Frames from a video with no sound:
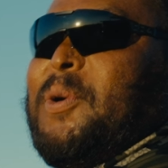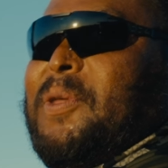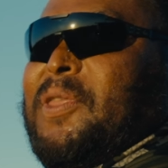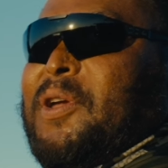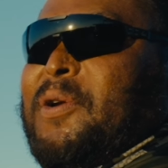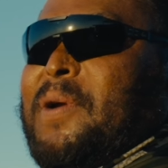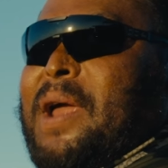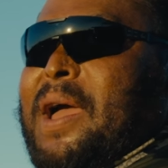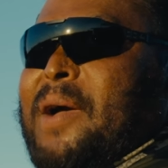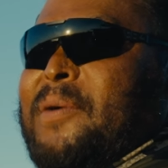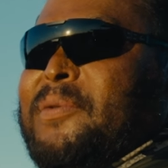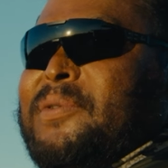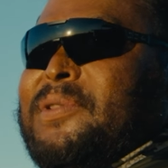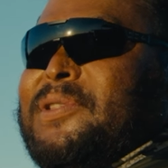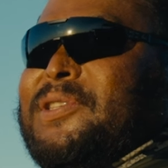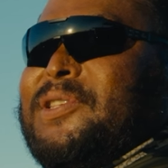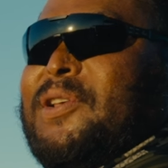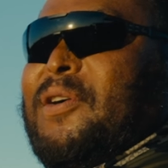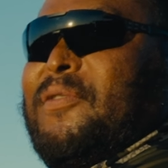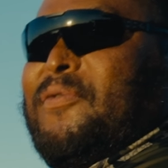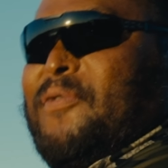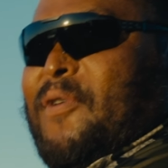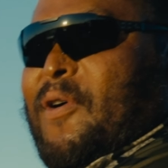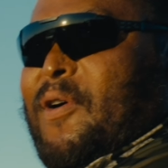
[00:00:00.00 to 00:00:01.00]
on the ground
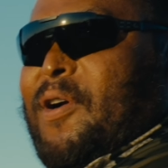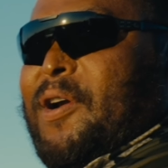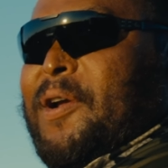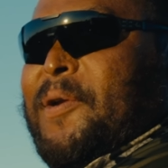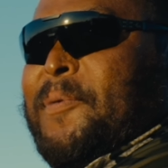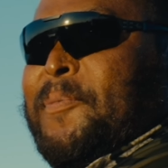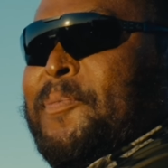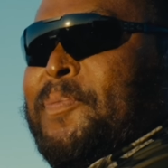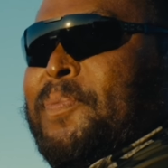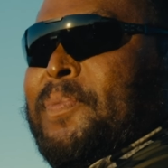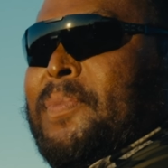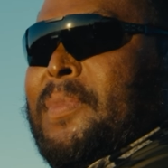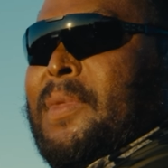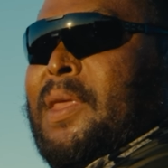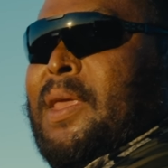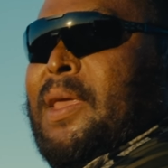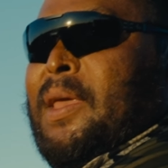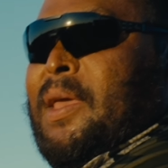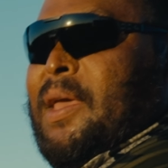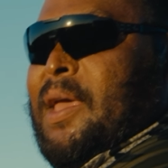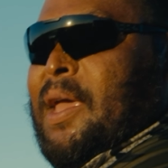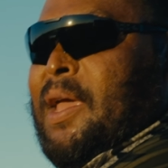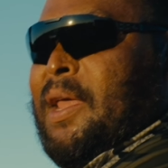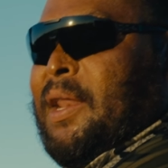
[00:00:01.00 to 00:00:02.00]
so far
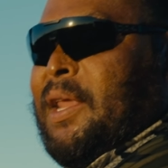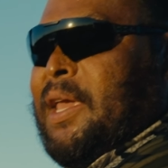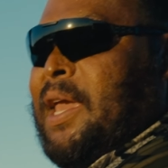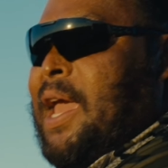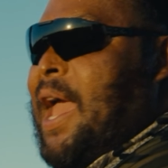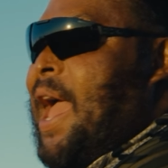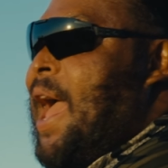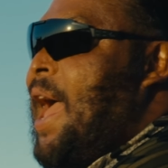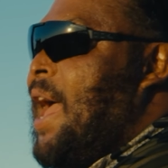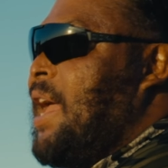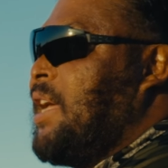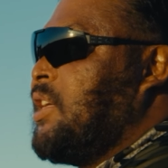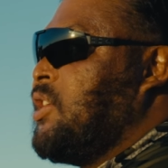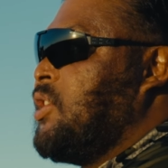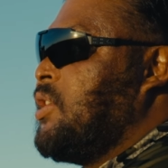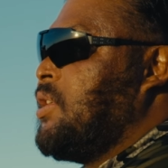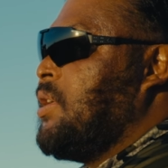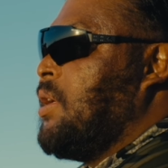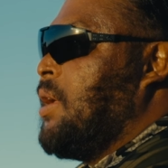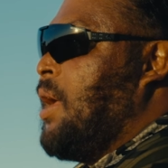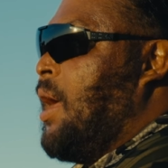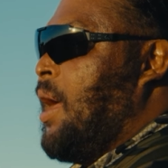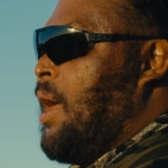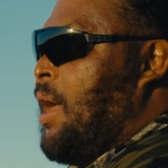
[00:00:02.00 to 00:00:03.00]
and Cash
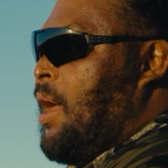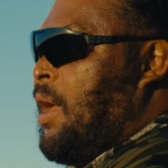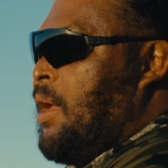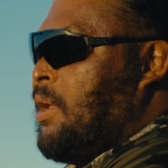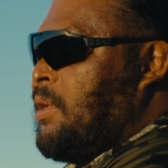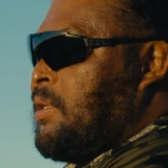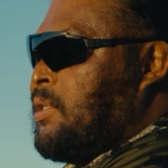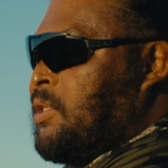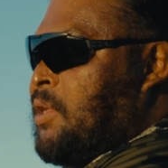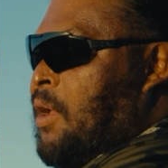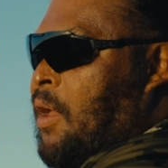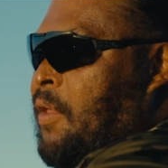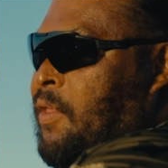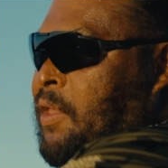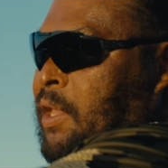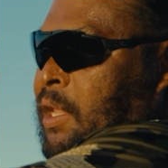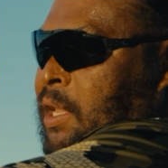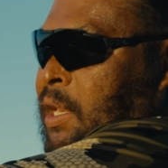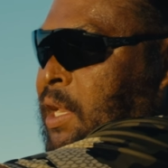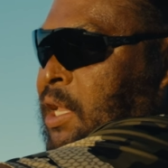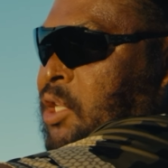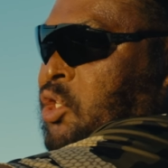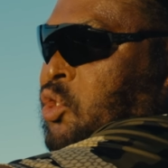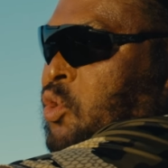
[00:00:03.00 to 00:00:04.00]
uh, saw the
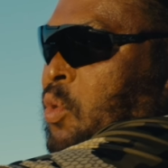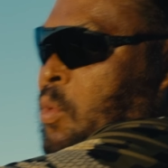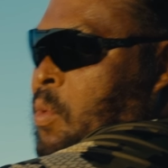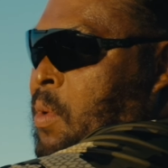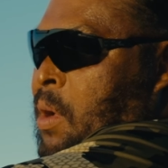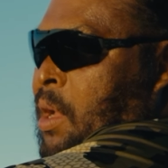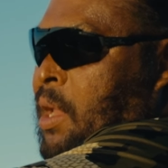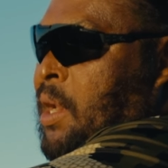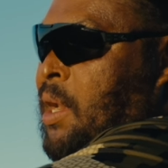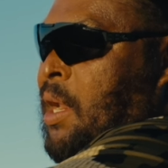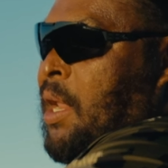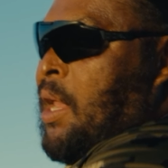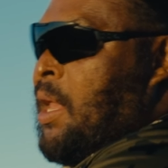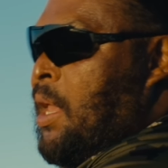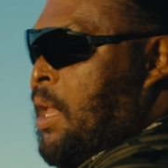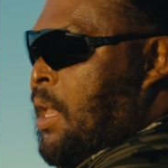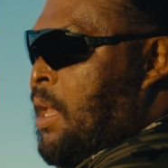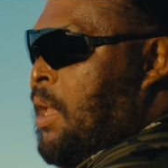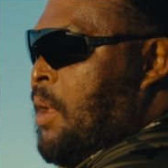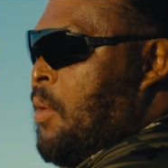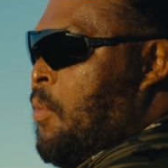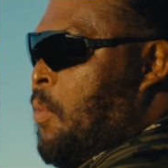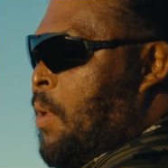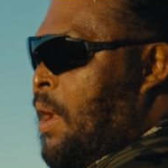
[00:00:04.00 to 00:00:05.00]
initial one,
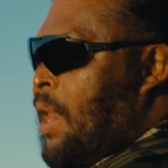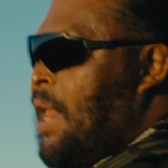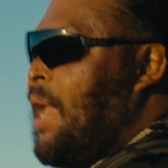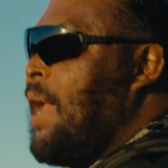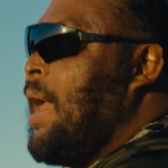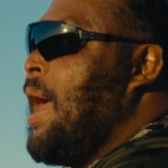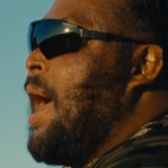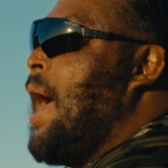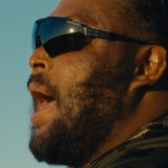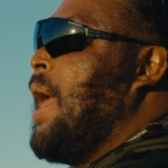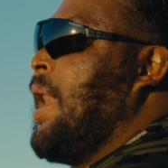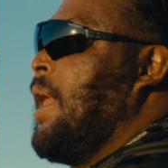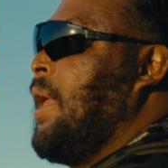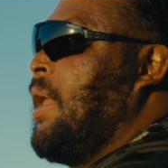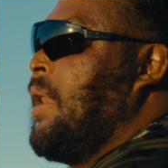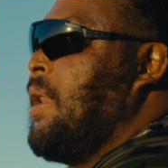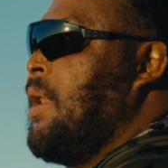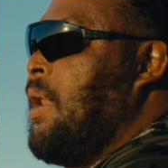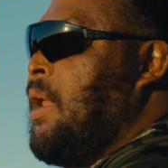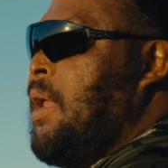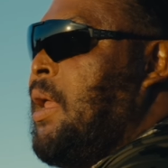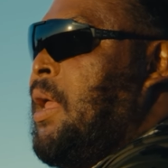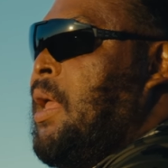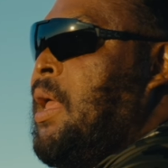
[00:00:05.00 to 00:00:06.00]
went and got it,
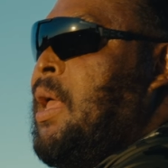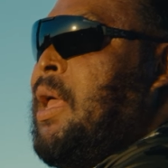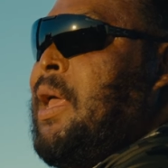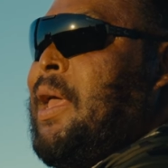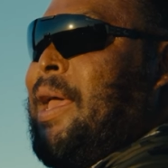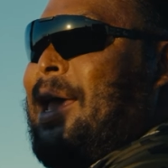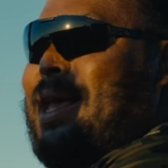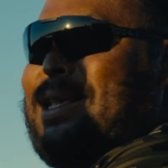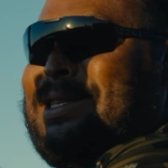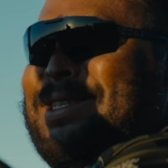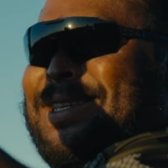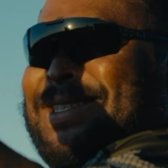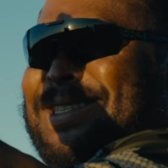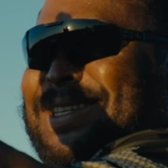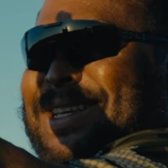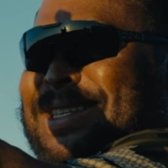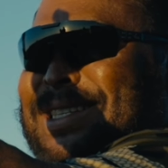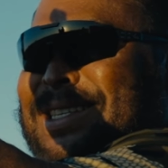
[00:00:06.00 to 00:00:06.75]
and since the